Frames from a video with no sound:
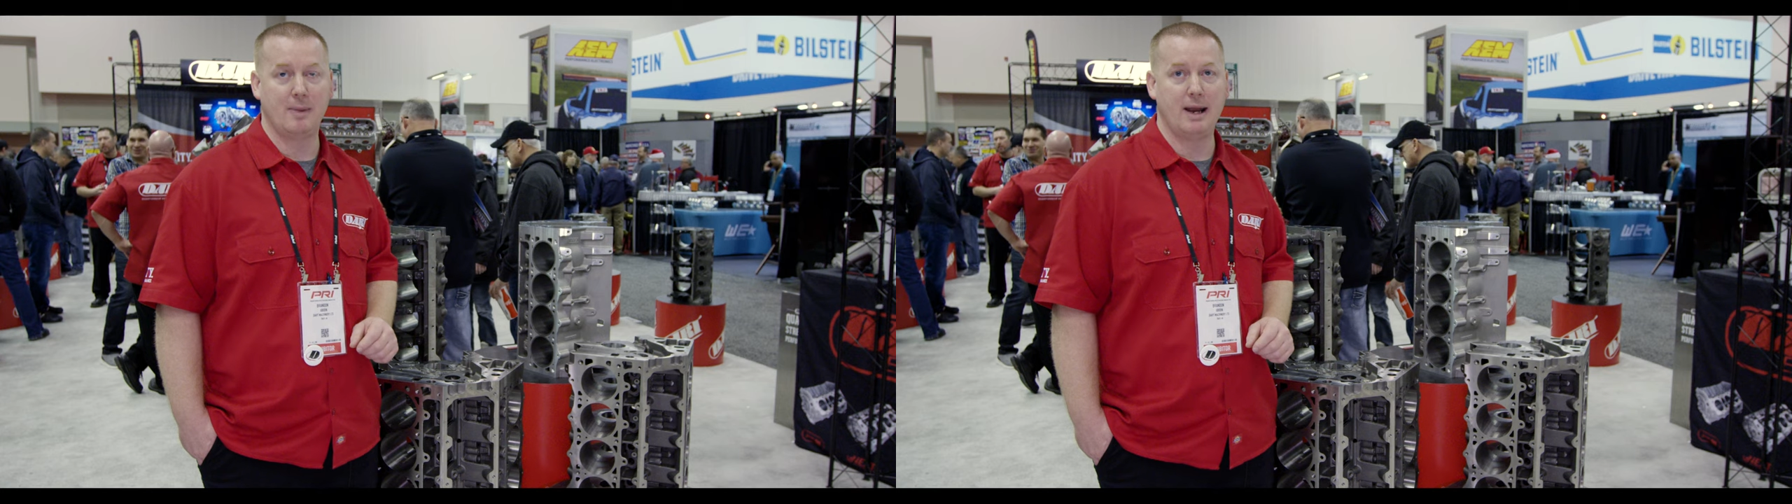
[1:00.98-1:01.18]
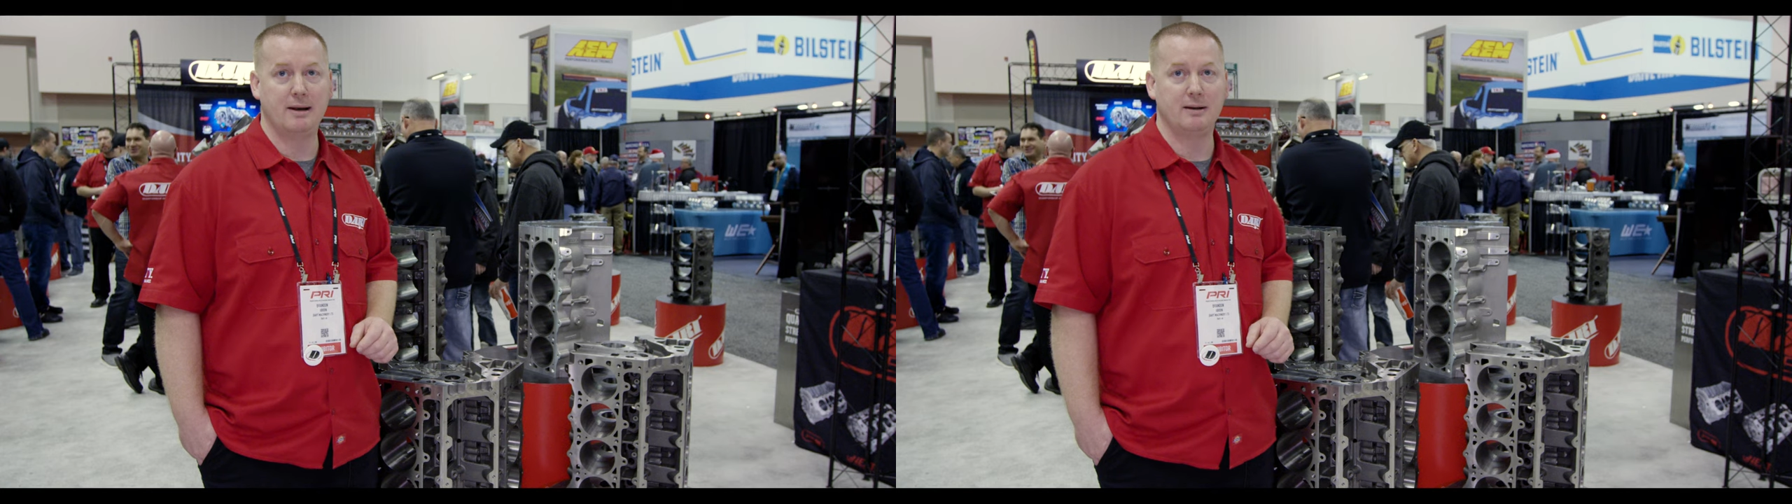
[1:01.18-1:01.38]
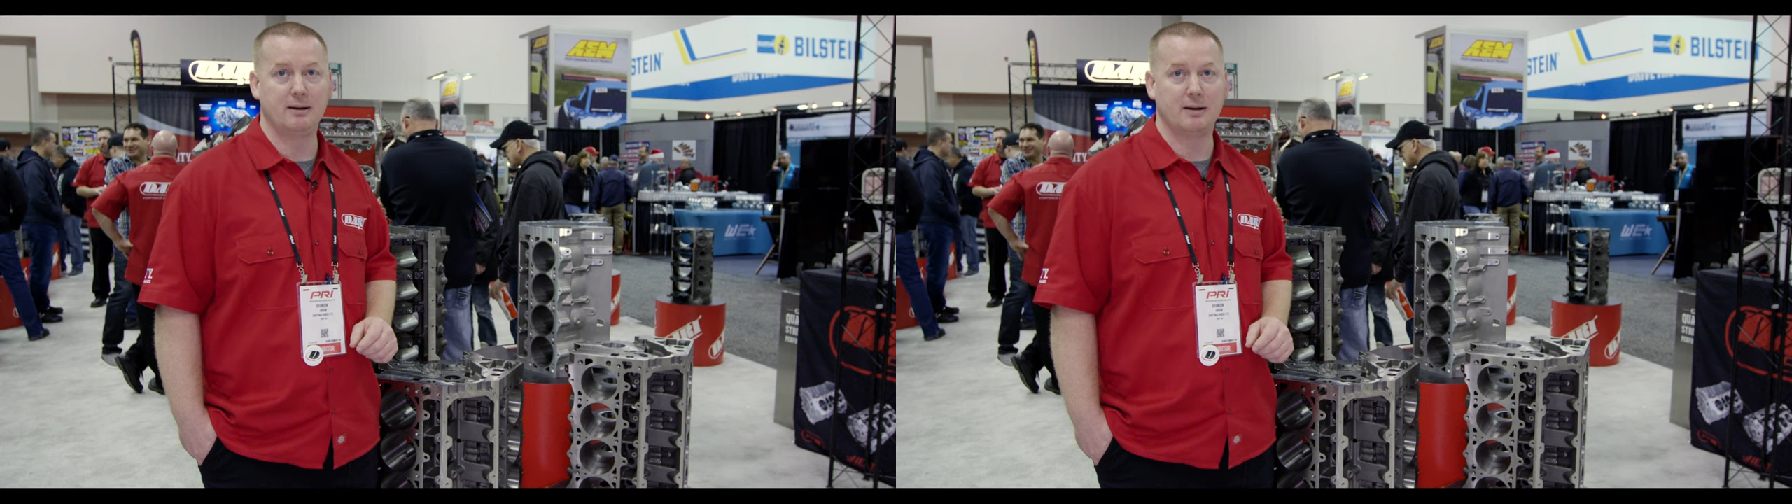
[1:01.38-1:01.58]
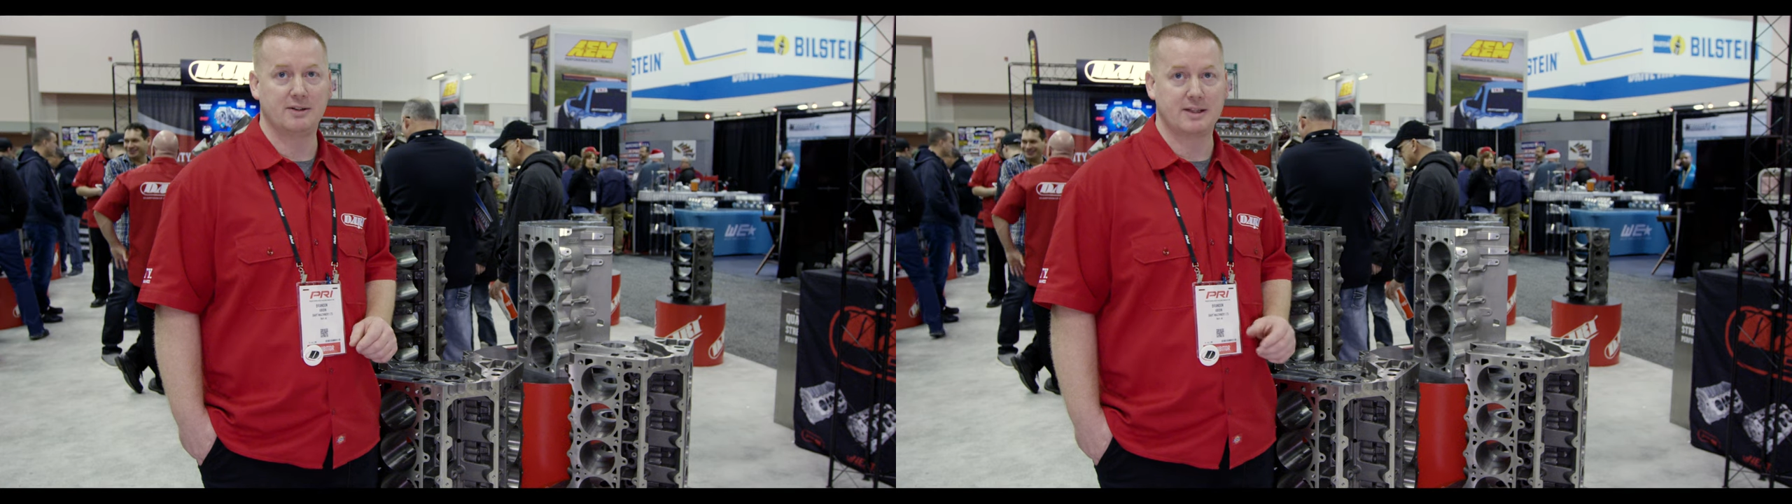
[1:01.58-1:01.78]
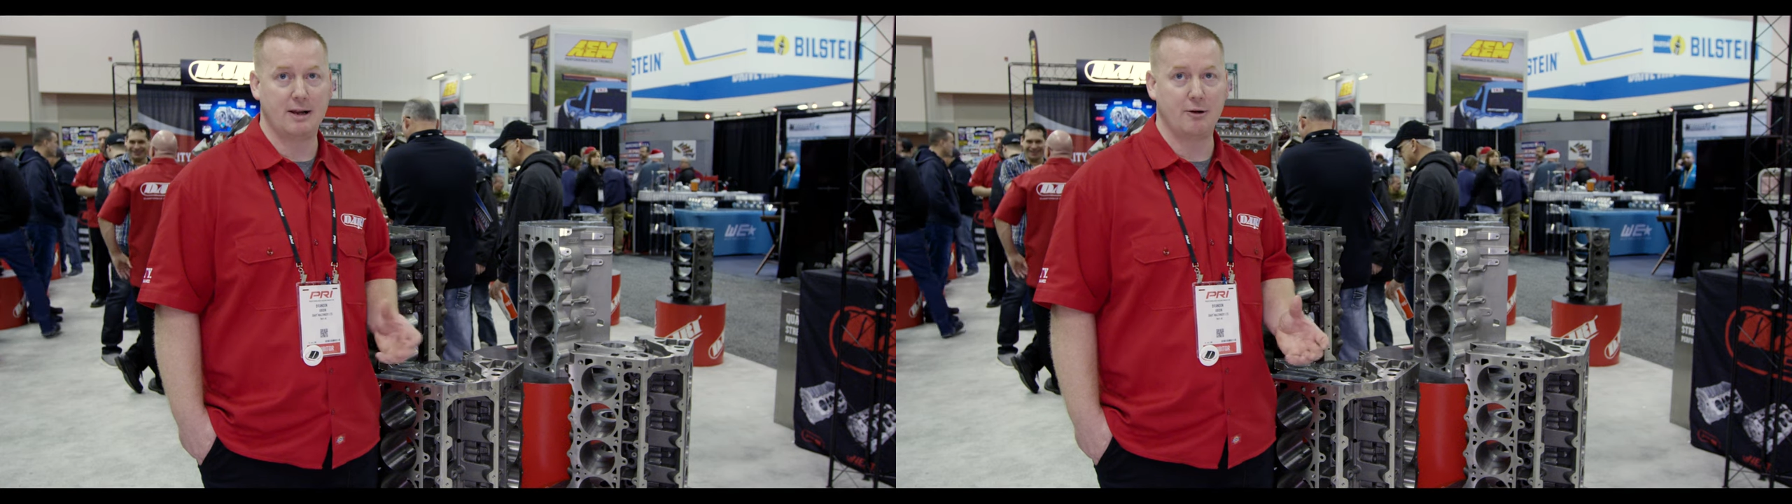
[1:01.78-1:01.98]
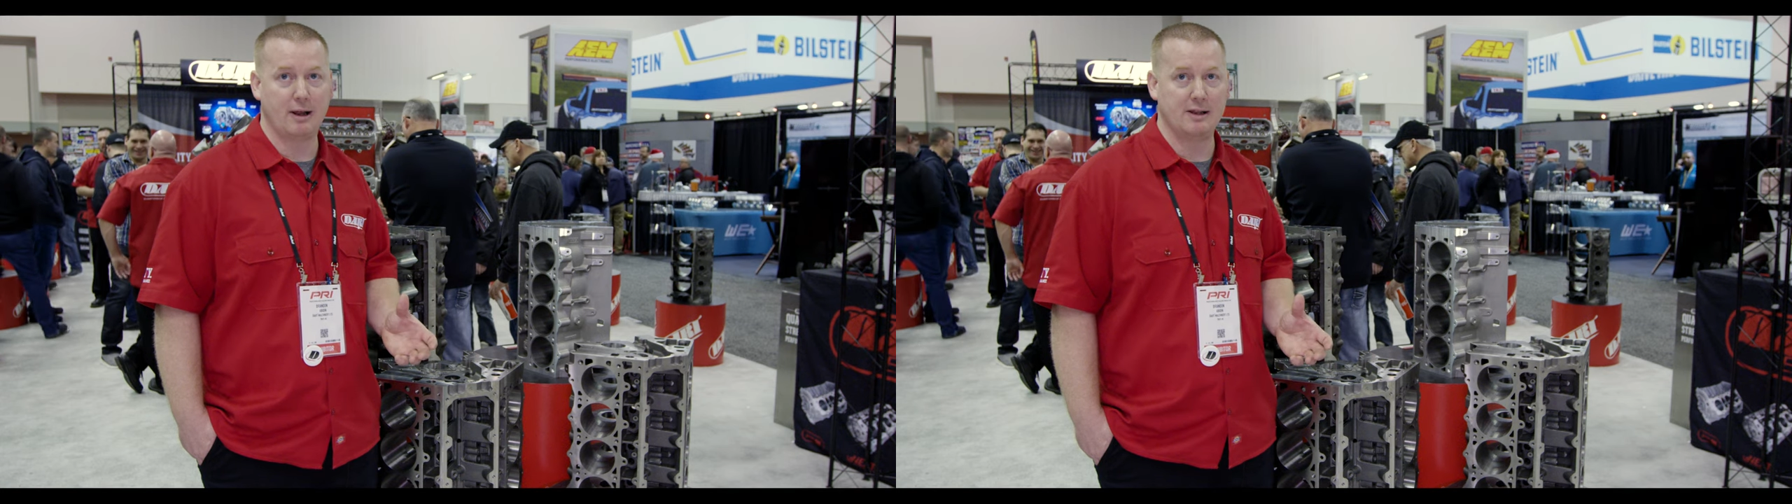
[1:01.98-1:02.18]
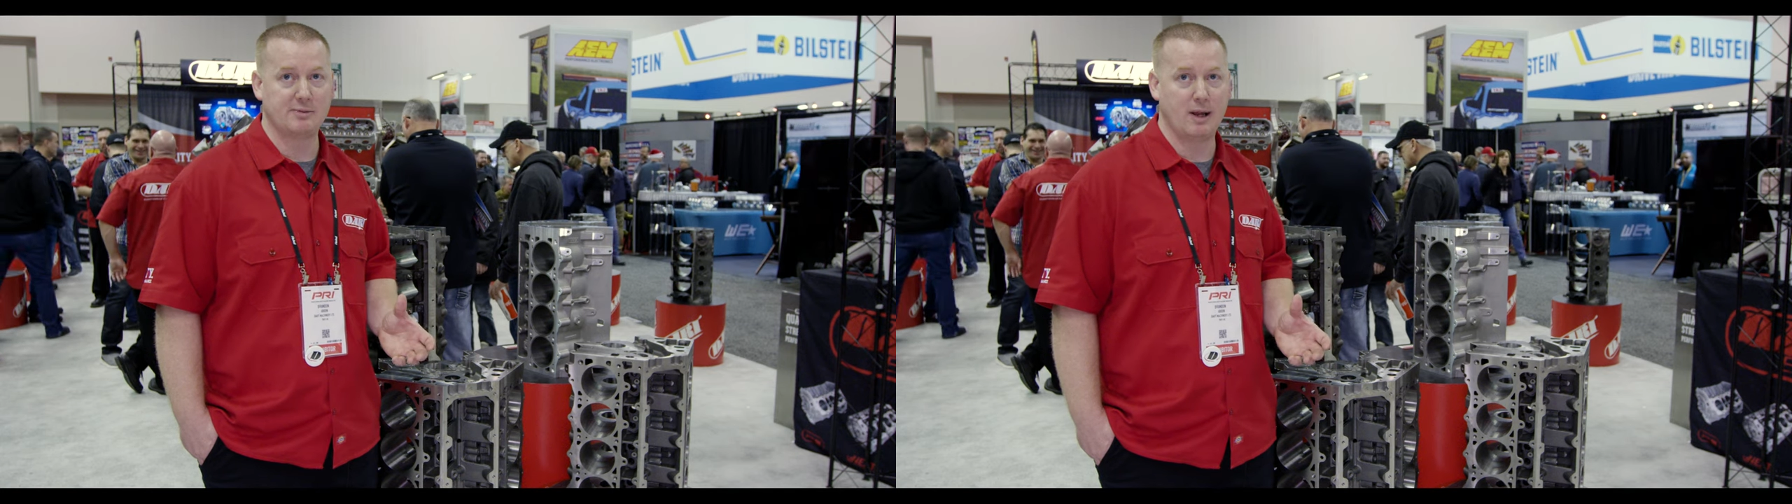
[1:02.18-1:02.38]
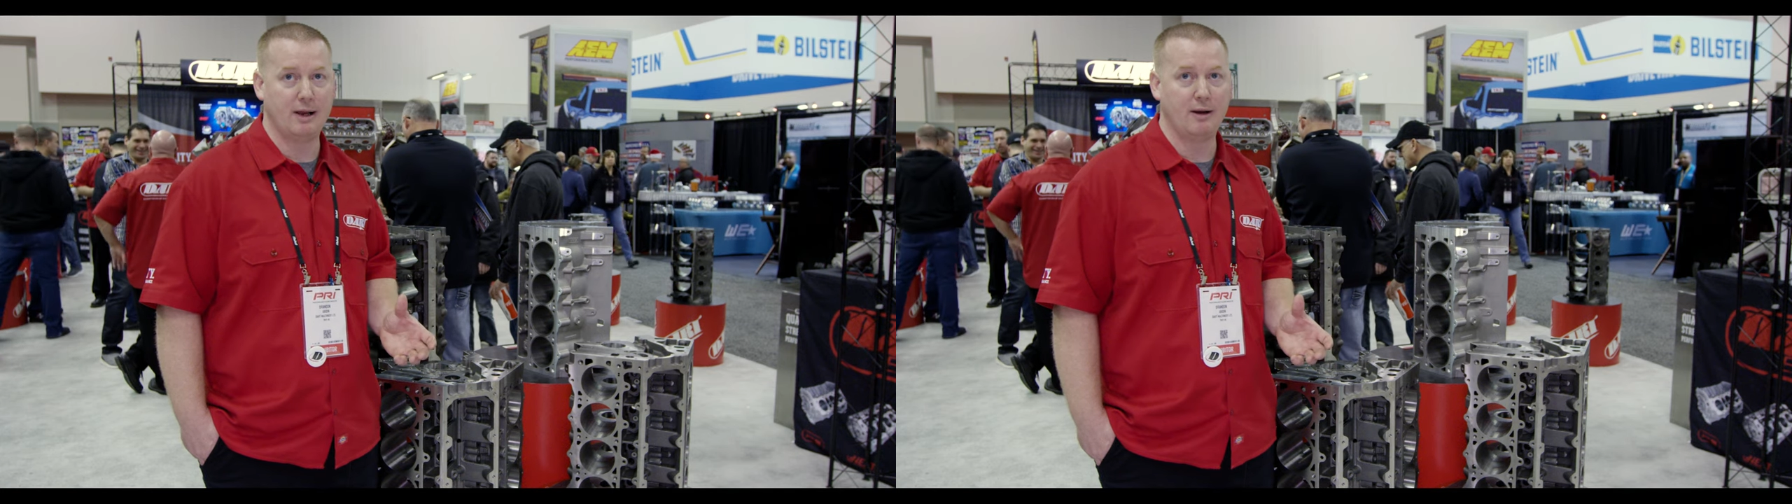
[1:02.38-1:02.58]
main, a standard
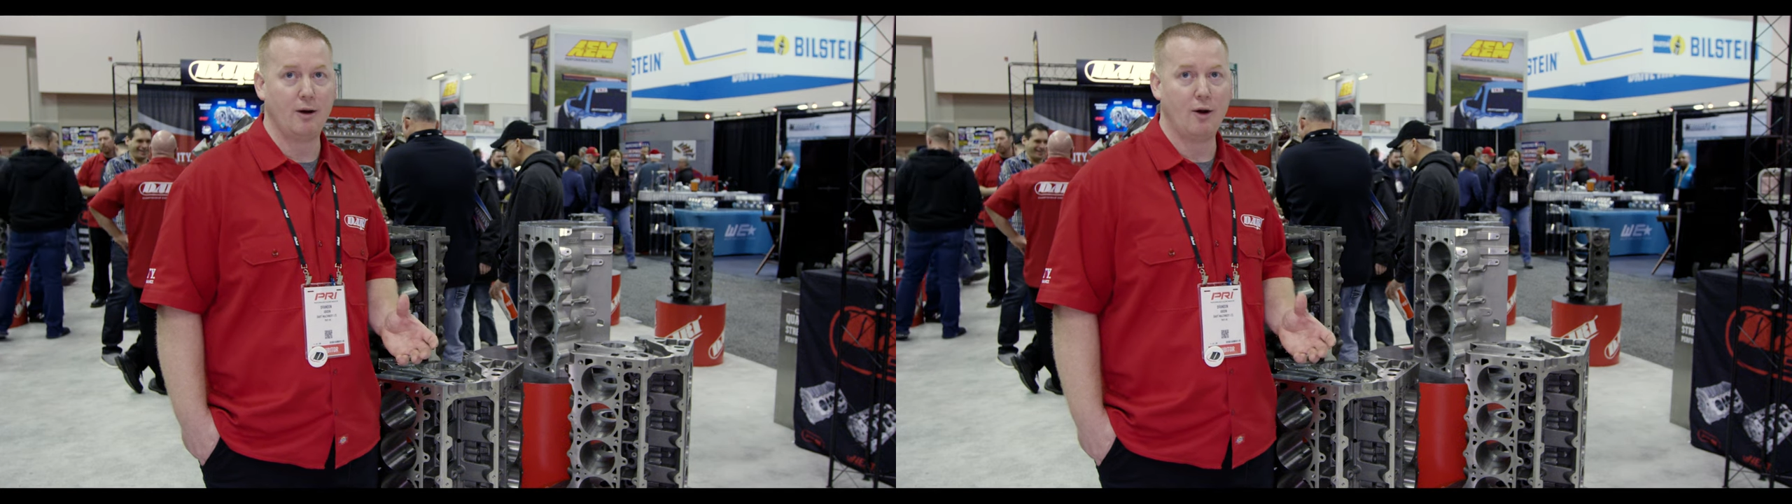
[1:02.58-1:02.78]
LS main,